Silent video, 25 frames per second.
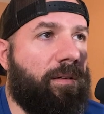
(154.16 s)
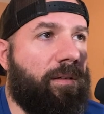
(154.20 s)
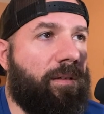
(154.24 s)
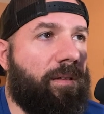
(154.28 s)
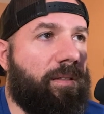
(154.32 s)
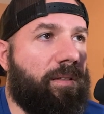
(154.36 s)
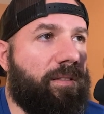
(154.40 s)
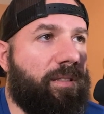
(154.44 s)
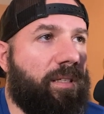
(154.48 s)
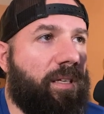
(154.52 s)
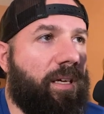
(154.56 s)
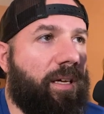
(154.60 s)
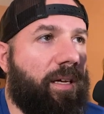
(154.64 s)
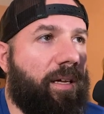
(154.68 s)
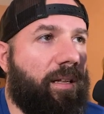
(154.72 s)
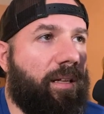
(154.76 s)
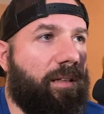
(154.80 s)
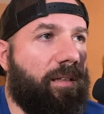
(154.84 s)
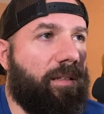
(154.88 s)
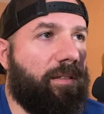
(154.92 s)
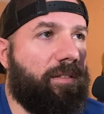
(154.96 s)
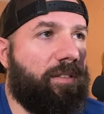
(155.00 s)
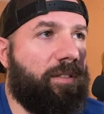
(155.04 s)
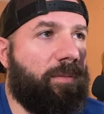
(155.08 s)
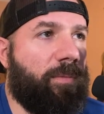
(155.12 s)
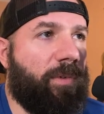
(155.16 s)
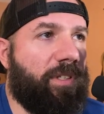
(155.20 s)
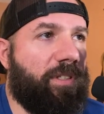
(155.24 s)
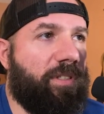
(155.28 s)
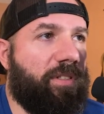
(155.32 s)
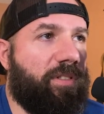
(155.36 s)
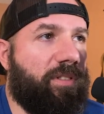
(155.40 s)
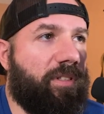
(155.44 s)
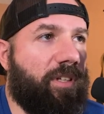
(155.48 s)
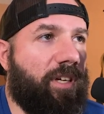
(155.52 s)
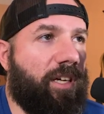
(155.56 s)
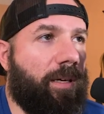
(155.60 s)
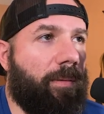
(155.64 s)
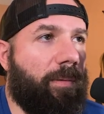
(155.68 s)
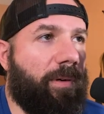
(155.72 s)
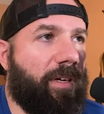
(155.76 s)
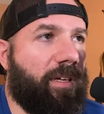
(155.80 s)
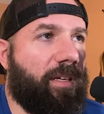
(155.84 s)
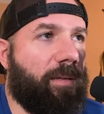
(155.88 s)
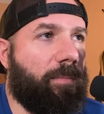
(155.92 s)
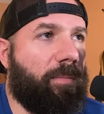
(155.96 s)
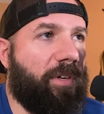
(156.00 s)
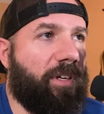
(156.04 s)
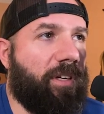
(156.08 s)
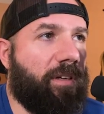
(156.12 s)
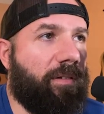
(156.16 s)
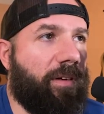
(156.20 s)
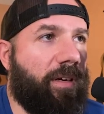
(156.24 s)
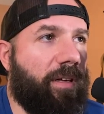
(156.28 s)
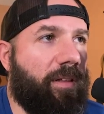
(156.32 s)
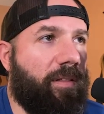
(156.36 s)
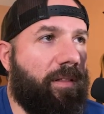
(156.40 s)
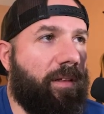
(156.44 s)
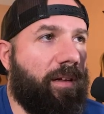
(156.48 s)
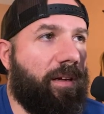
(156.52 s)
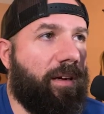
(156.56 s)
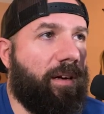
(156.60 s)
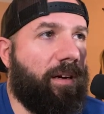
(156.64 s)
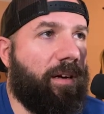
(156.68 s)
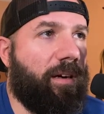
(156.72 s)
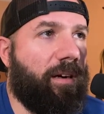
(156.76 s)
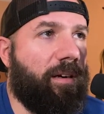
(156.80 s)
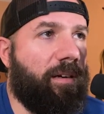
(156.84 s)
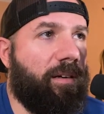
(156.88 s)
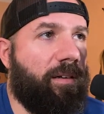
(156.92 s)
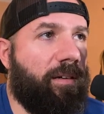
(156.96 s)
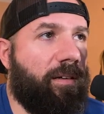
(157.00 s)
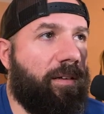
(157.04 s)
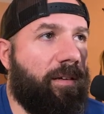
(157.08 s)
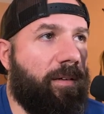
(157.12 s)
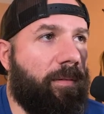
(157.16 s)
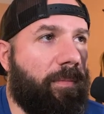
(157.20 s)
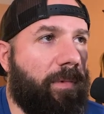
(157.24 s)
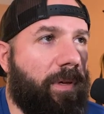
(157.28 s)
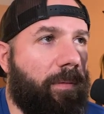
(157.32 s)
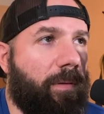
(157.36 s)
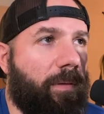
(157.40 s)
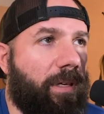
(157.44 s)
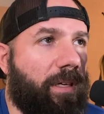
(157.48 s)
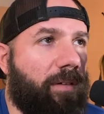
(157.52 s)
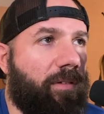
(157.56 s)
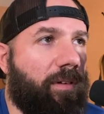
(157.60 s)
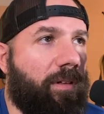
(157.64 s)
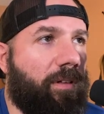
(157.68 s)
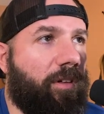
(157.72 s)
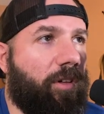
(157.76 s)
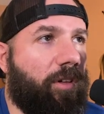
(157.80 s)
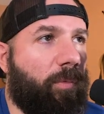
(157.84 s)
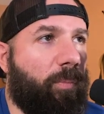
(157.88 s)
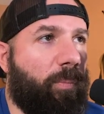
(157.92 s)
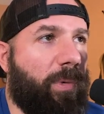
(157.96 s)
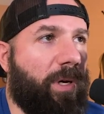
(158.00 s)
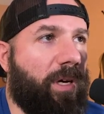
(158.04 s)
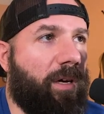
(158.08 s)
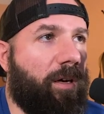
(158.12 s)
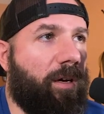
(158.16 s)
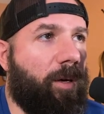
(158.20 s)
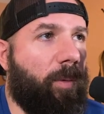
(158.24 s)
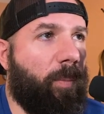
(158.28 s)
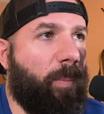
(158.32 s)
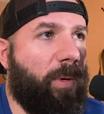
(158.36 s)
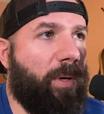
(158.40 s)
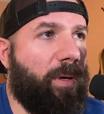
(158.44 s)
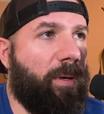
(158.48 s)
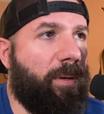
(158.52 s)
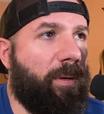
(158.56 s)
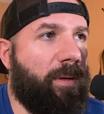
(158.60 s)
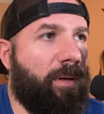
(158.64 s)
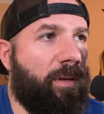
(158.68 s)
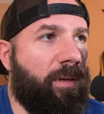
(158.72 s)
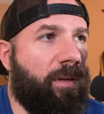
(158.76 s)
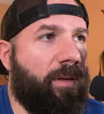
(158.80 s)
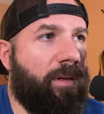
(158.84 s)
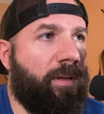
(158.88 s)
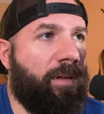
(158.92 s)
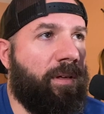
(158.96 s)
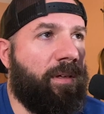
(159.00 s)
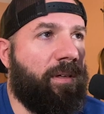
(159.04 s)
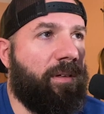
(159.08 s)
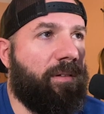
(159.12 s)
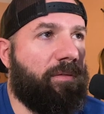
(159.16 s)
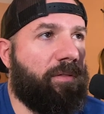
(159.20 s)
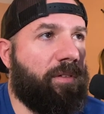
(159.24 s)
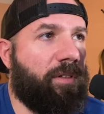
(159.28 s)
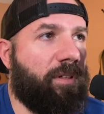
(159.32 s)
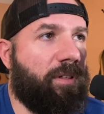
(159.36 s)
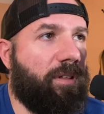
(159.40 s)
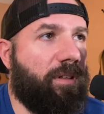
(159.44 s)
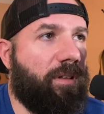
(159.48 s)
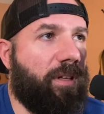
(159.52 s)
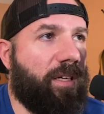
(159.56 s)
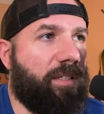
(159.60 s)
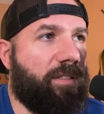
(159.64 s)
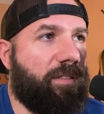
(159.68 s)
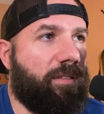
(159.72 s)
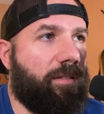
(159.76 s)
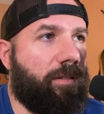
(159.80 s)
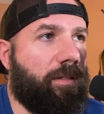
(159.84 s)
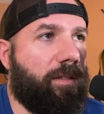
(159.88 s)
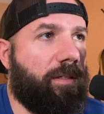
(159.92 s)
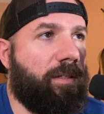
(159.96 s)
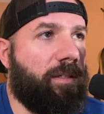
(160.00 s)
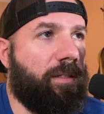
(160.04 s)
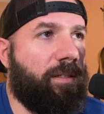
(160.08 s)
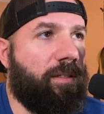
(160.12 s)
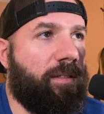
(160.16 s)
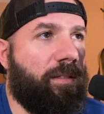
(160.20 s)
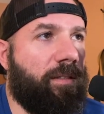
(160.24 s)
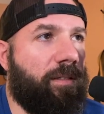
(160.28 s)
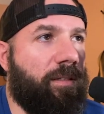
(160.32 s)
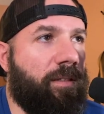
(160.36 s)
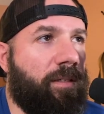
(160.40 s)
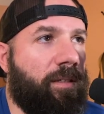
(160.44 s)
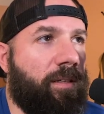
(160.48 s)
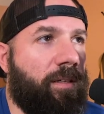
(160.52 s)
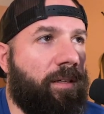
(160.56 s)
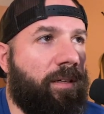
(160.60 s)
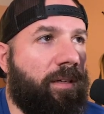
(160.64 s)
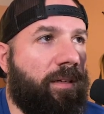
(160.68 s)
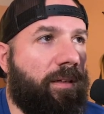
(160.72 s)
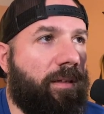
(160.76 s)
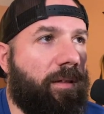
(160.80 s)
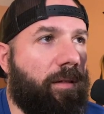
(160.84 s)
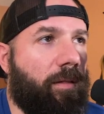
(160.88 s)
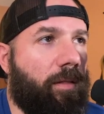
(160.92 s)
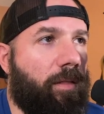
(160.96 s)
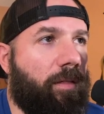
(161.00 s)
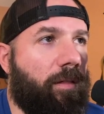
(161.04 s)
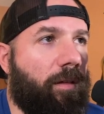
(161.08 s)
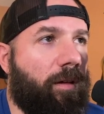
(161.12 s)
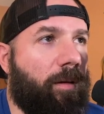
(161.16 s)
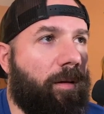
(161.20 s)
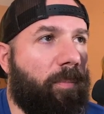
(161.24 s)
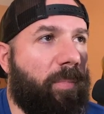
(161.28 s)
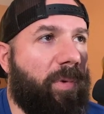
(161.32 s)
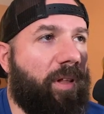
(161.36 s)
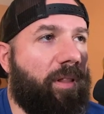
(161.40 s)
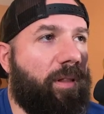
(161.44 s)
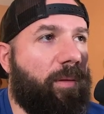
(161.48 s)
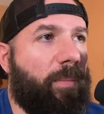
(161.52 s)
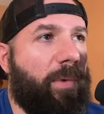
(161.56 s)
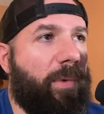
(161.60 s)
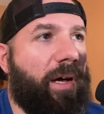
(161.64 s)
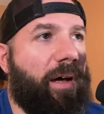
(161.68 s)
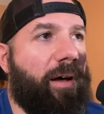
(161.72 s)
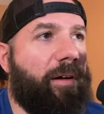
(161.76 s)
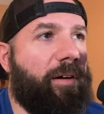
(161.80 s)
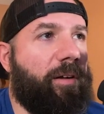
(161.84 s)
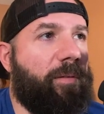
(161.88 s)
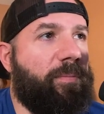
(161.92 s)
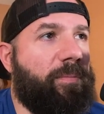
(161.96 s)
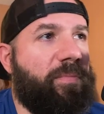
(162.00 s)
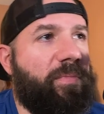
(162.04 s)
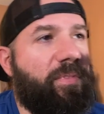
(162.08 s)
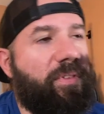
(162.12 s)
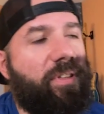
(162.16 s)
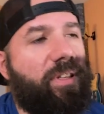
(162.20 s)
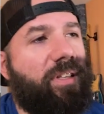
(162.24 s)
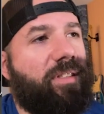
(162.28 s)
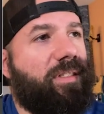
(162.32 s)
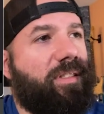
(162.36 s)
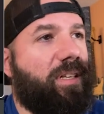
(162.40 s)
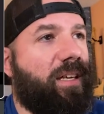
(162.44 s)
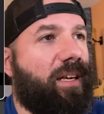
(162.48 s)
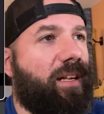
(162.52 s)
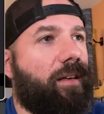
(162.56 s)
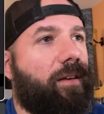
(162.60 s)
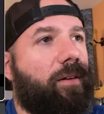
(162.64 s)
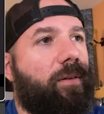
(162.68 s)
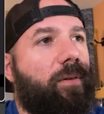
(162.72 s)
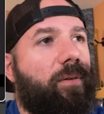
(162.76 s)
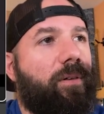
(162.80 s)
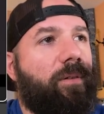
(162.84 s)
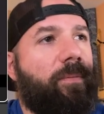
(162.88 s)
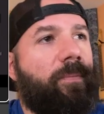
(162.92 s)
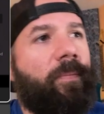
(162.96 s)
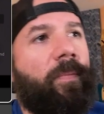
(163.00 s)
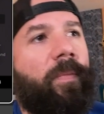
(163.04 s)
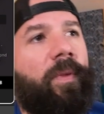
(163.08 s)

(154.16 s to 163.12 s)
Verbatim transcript: Say I had a little too much sub, I could bring it right there. Maybe give it a little bump for a little extra thump on the bottom. That's kind of cool.